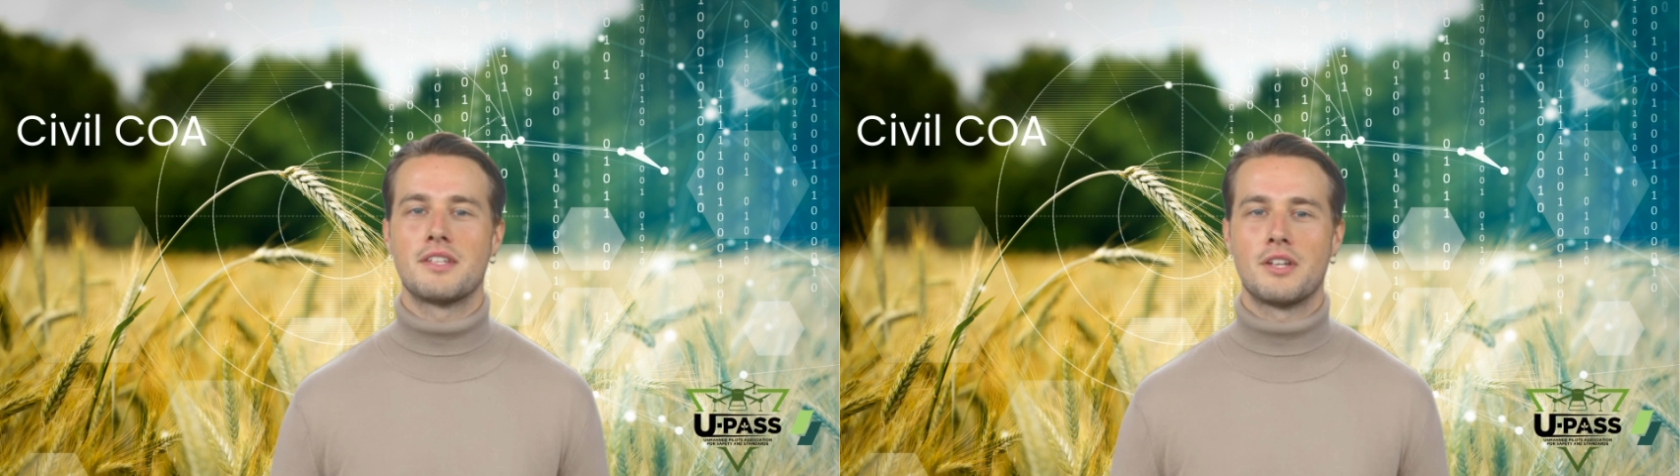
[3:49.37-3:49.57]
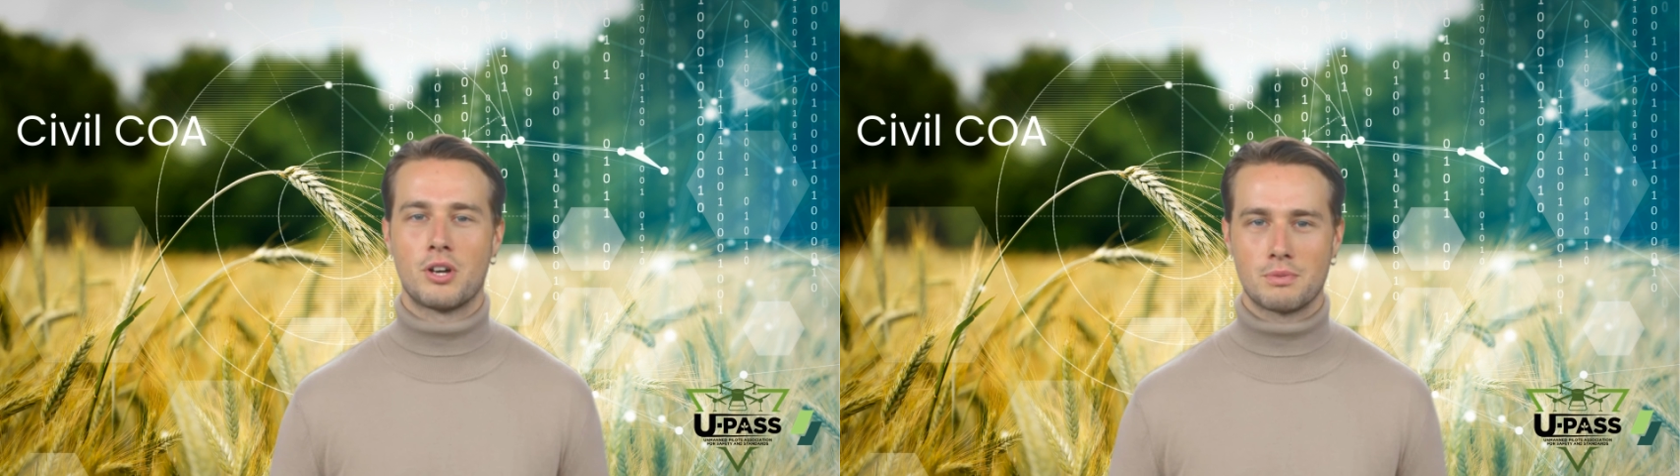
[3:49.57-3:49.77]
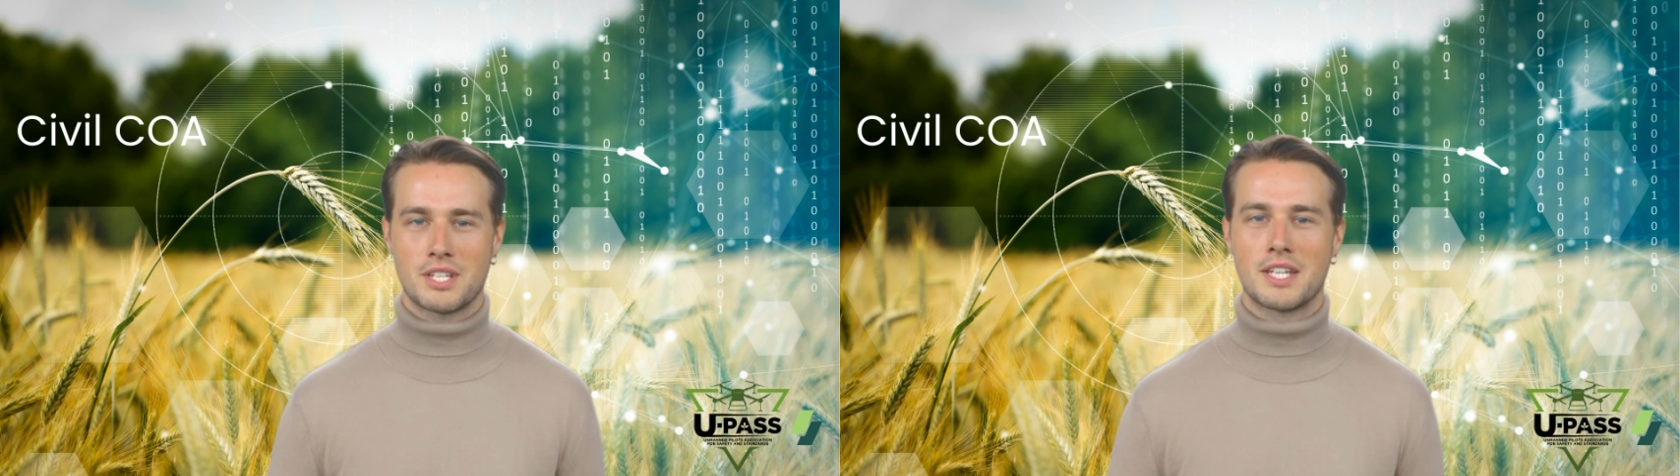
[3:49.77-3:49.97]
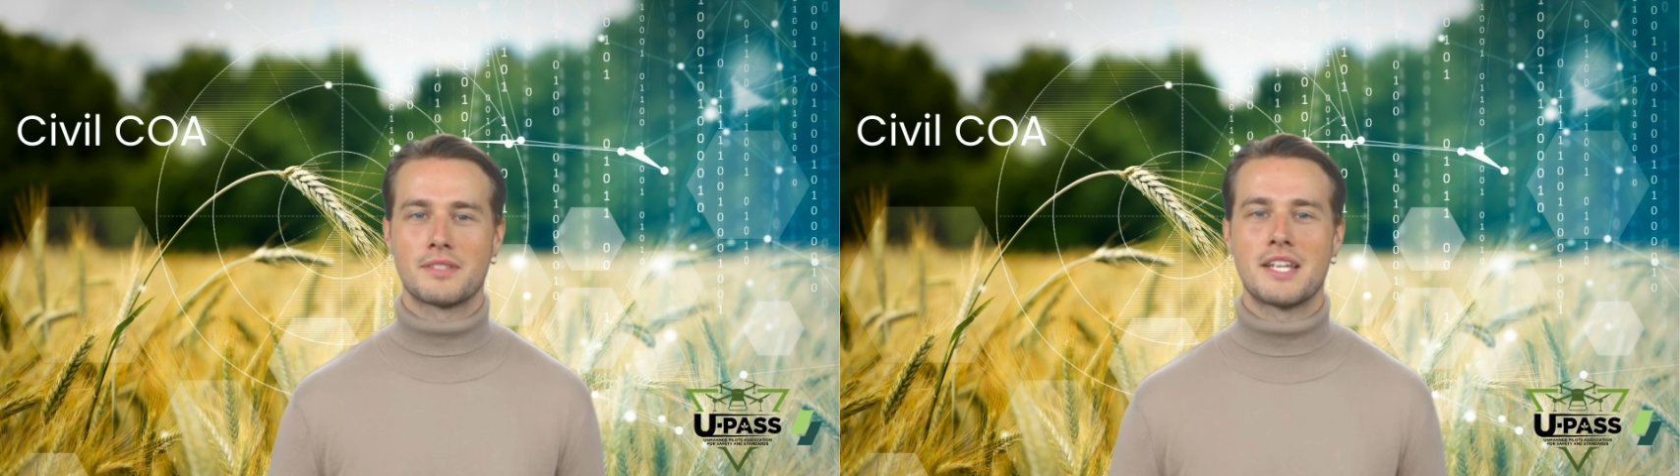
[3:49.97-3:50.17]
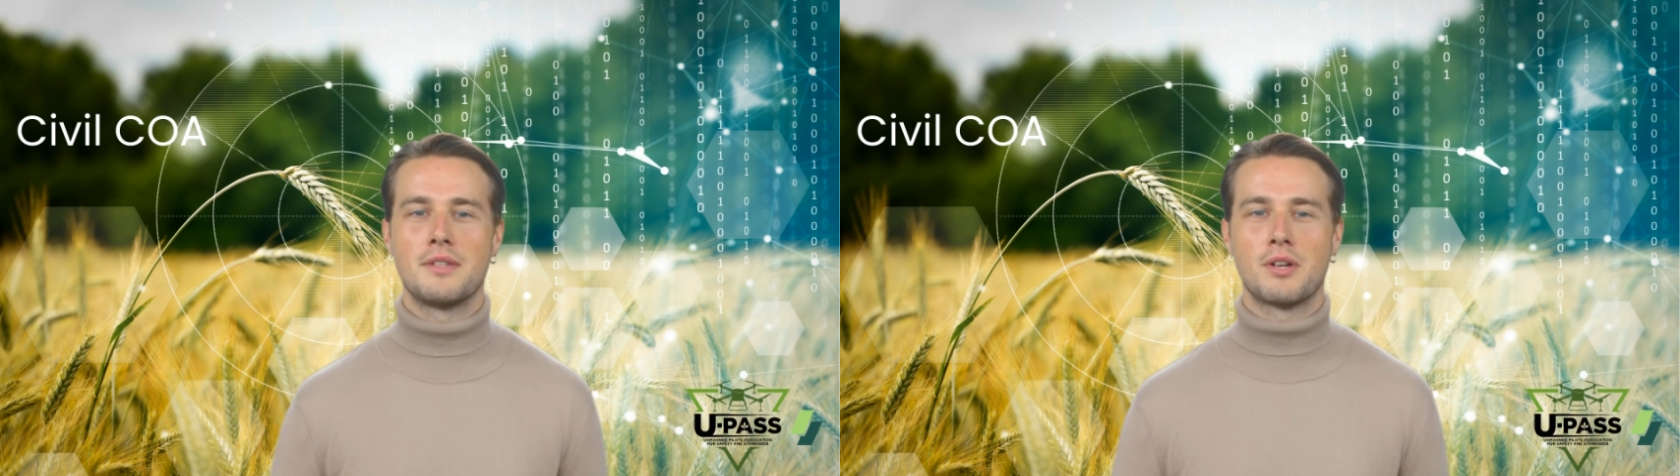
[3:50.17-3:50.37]
You'll receive
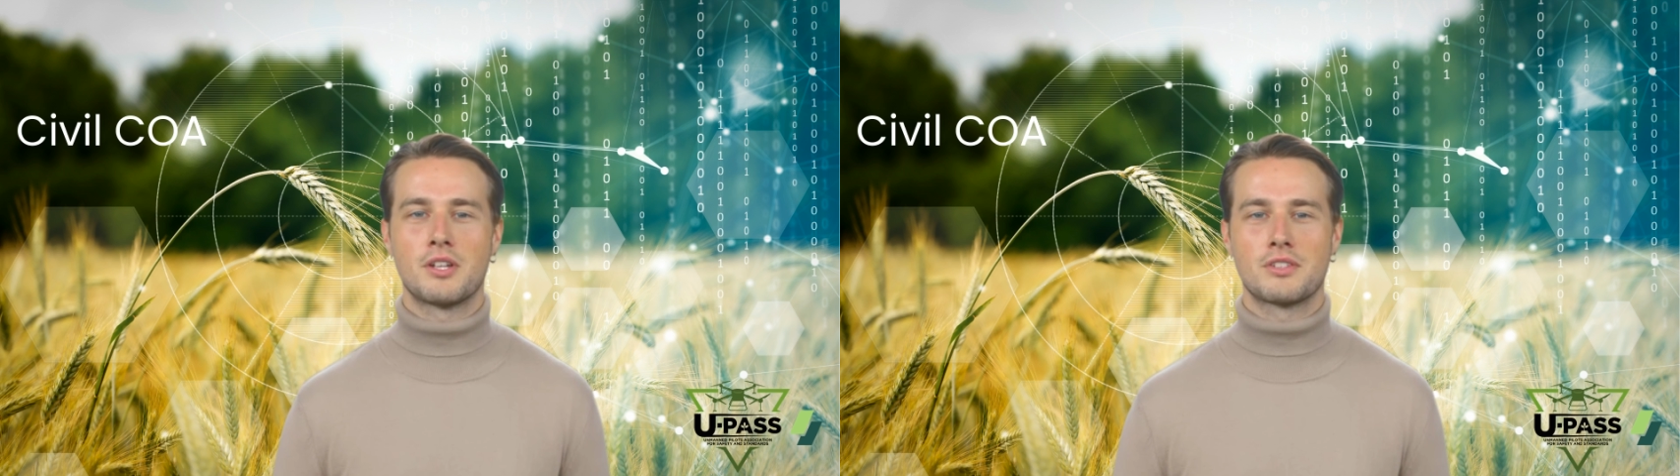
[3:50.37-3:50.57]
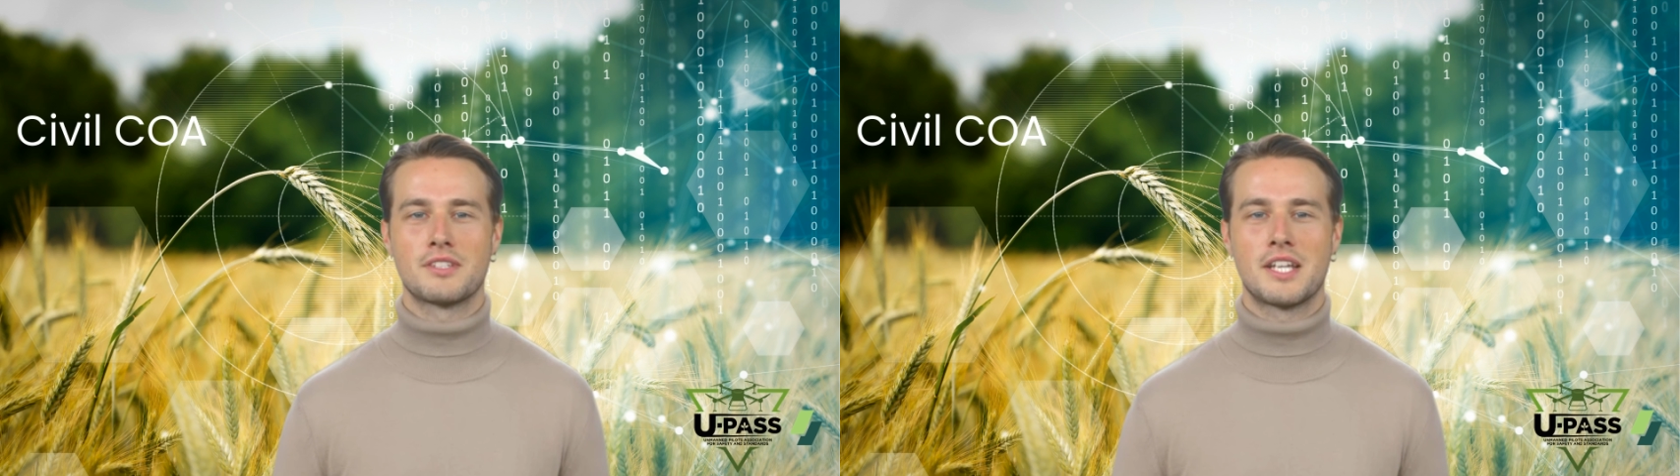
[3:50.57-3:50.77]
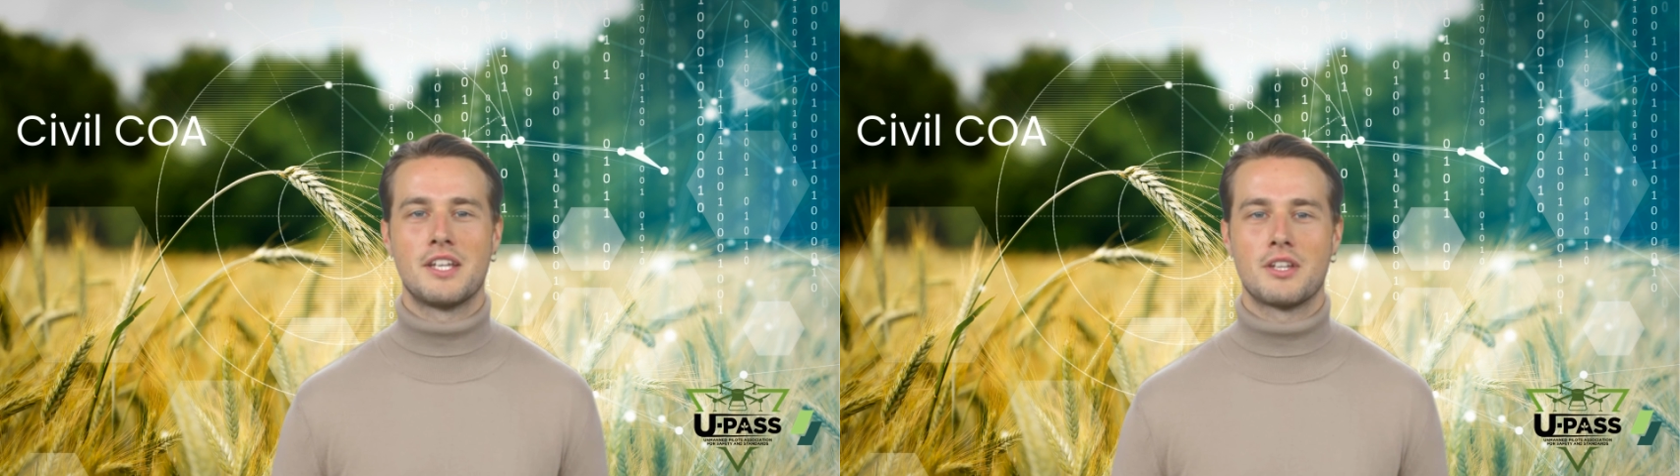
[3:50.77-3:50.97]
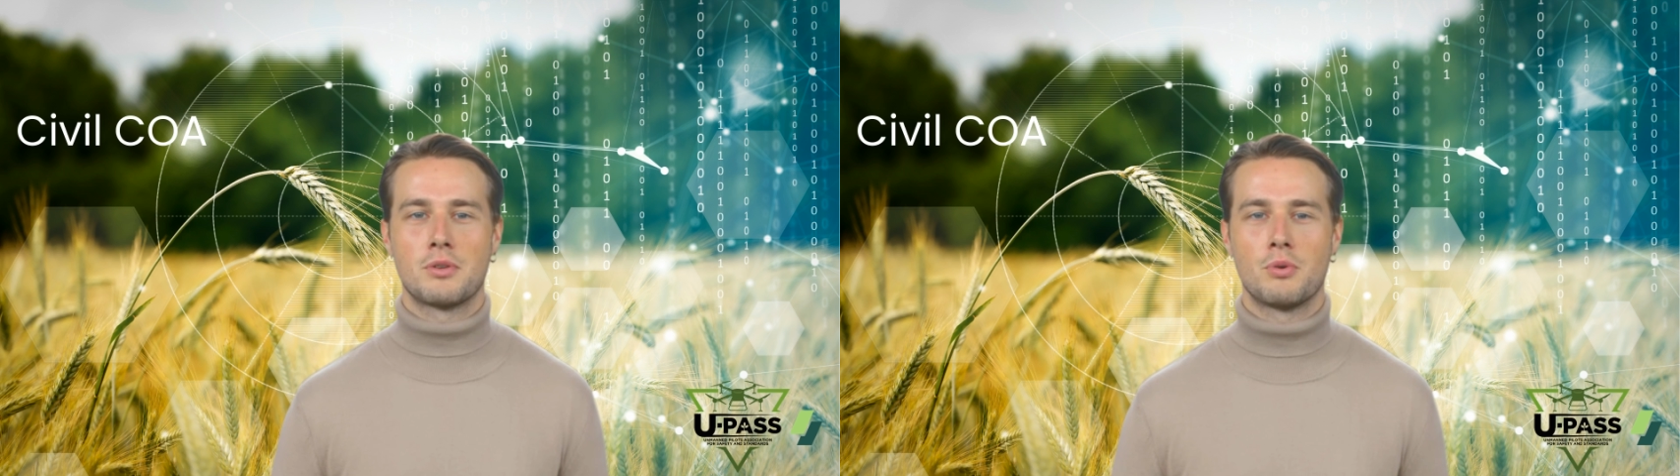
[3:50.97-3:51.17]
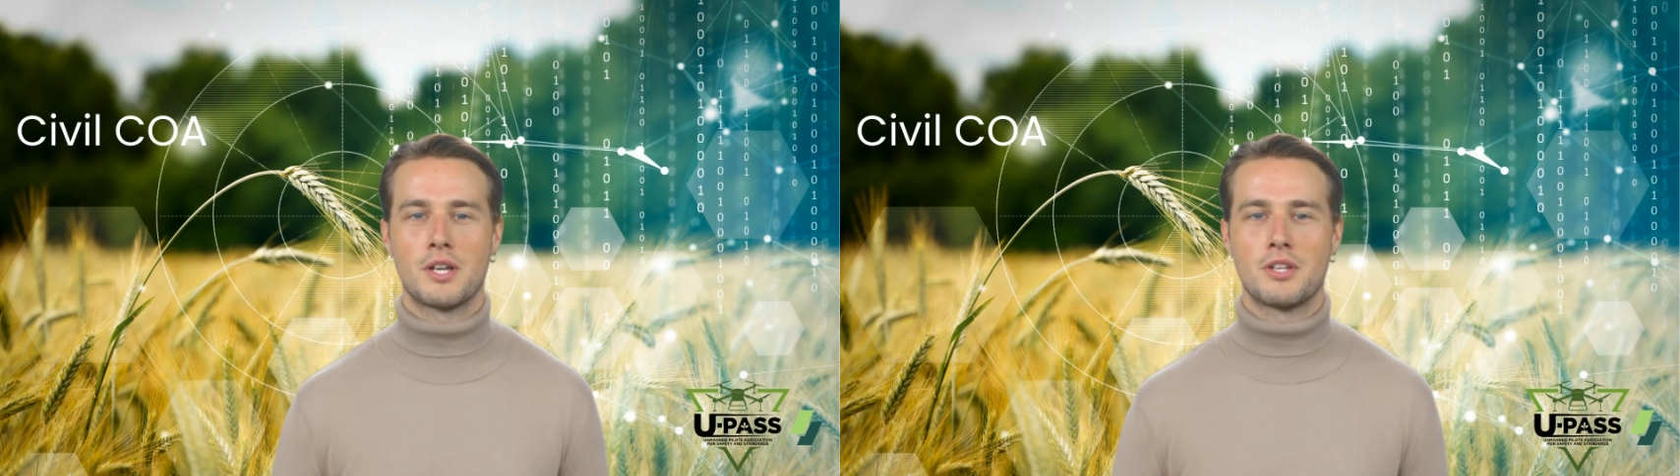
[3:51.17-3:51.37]
an email
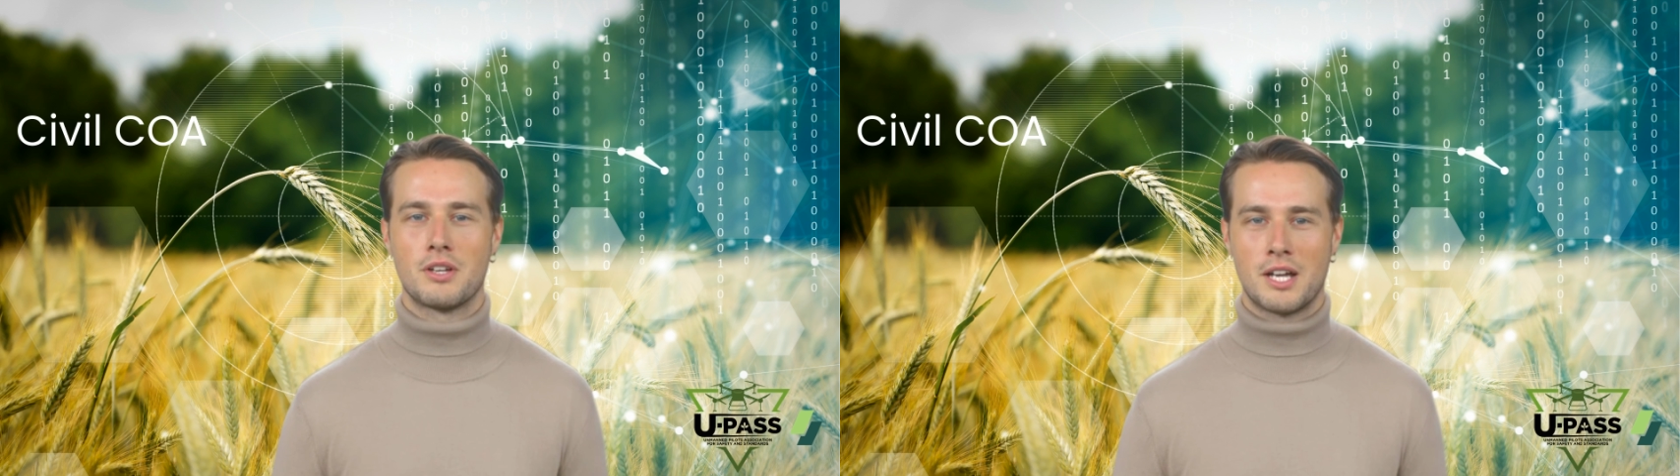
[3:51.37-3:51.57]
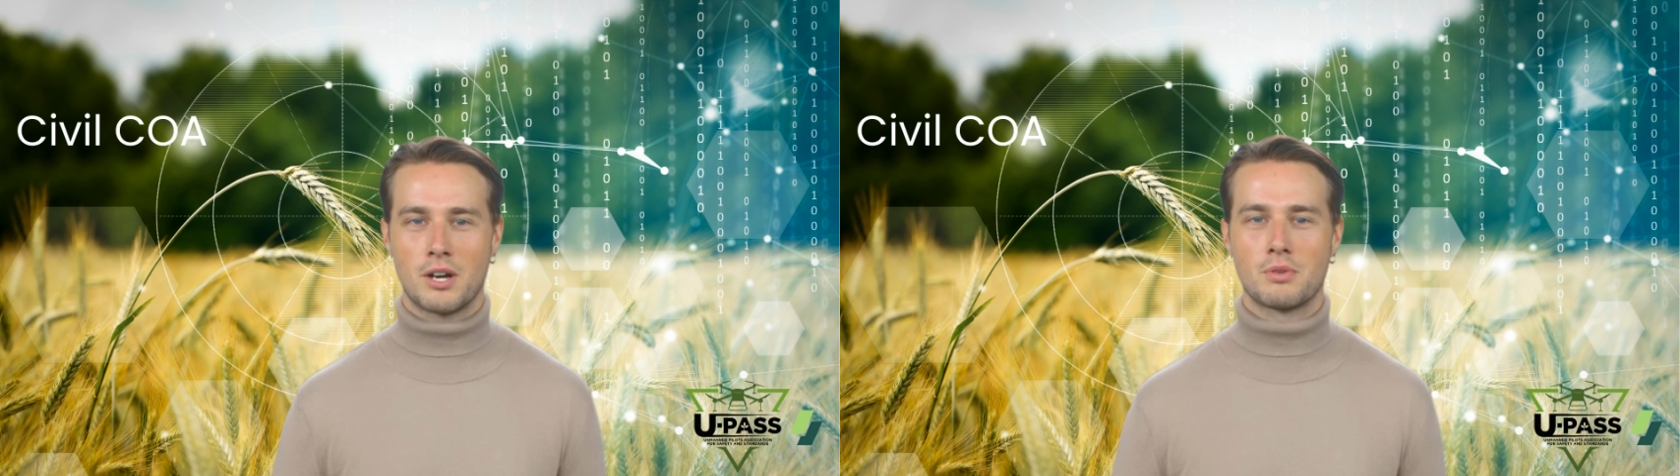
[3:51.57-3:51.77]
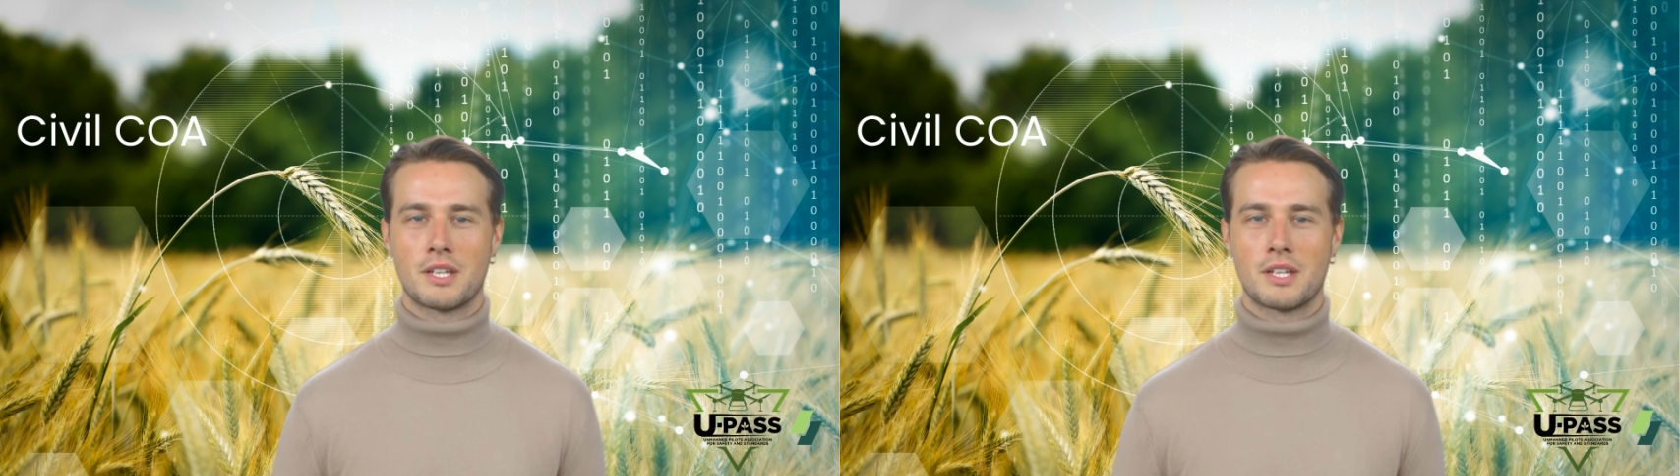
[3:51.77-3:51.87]
notification once your COA